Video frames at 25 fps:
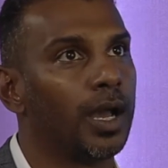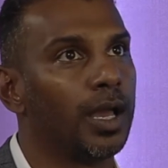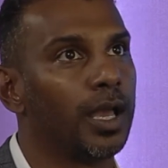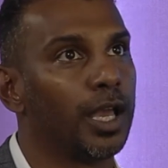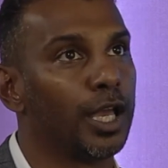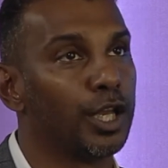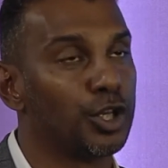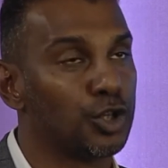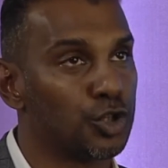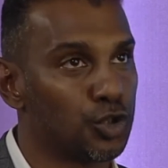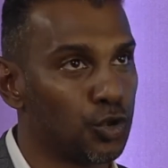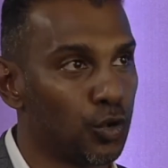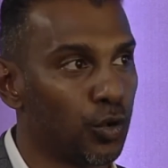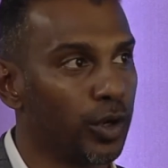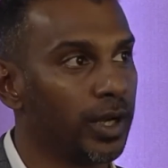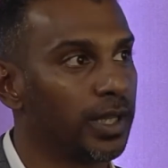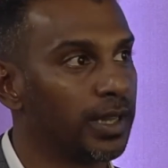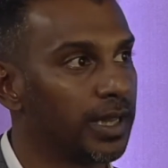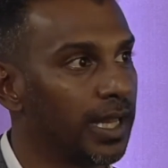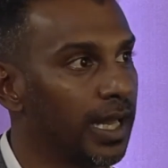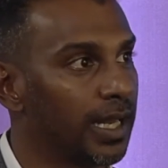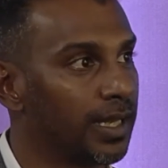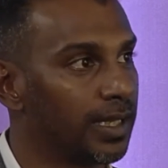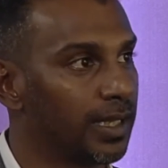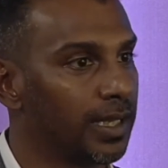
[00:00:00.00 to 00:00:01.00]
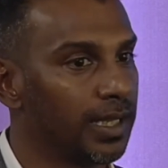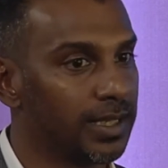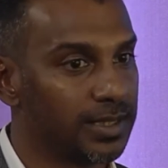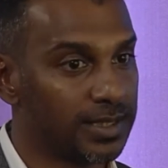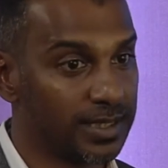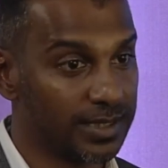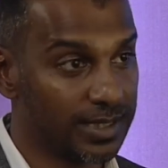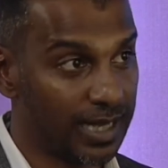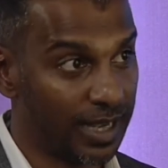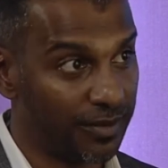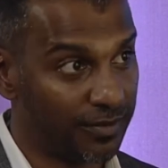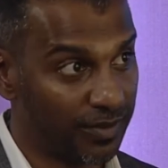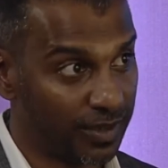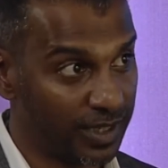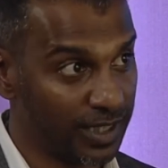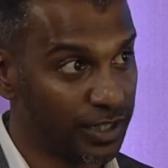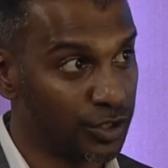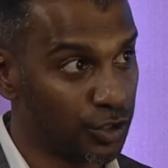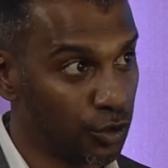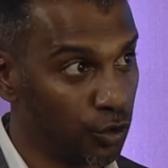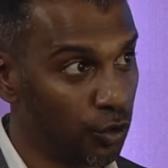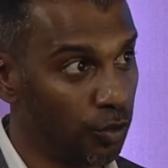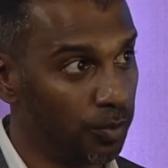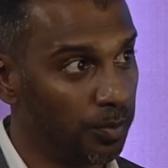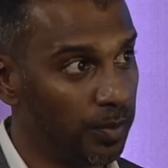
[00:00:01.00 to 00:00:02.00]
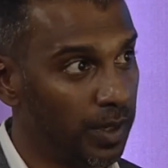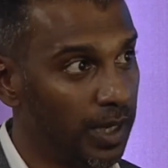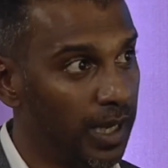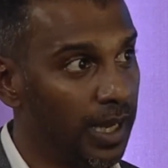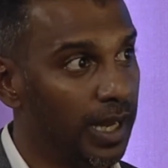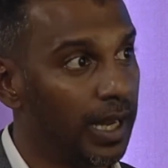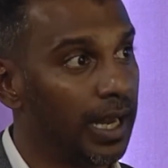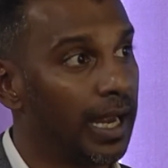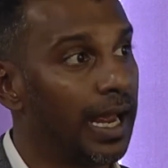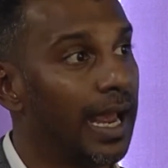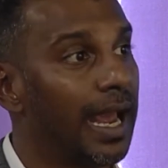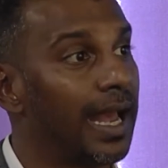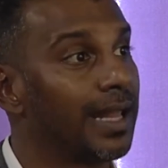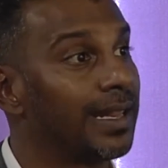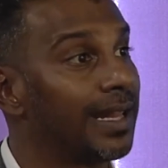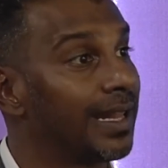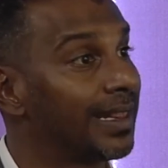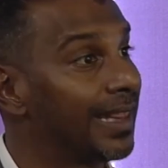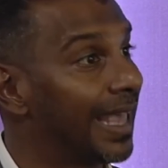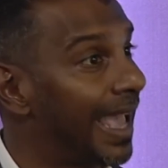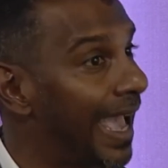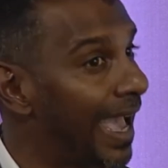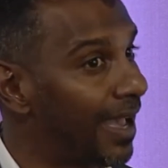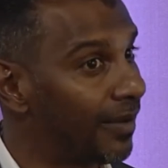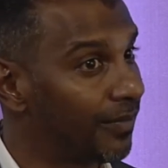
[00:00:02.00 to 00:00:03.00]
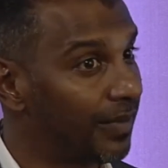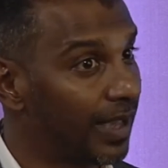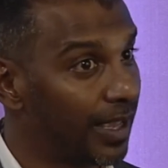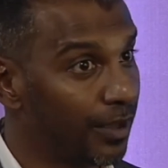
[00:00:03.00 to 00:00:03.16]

ensuring that it's a diverse group, and that they have a